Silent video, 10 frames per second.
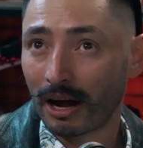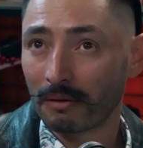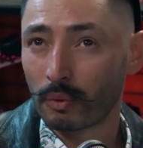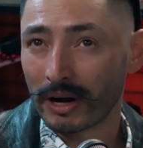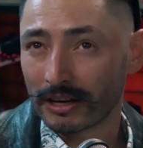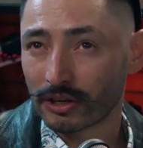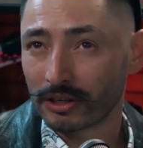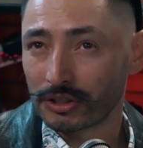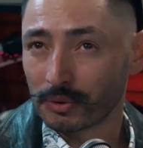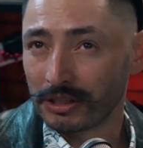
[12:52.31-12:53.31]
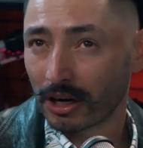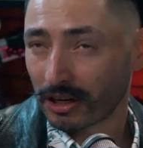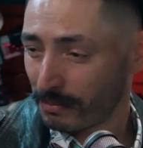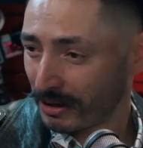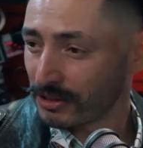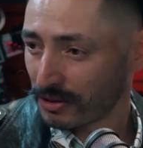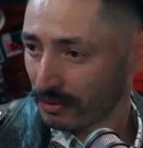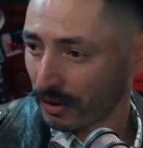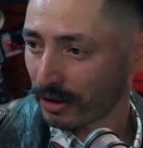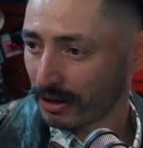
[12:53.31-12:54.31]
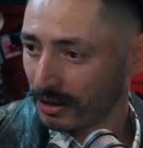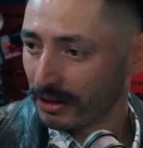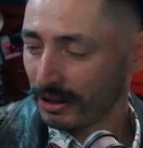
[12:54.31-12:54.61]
when I started doing documentary work,